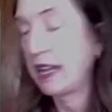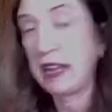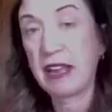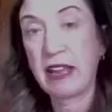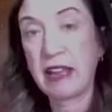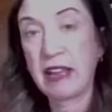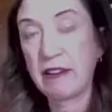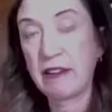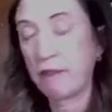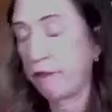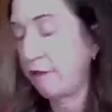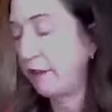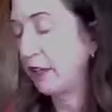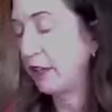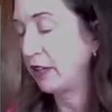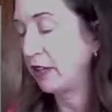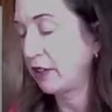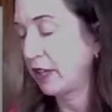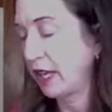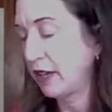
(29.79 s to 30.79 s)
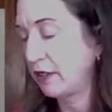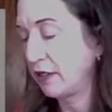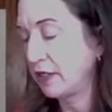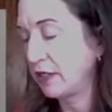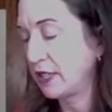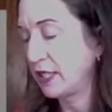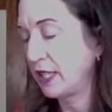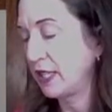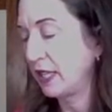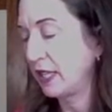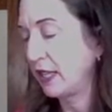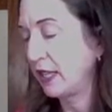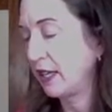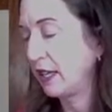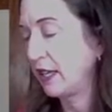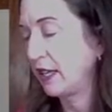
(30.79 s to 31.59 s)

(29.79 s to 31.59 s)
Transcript: and finger counting,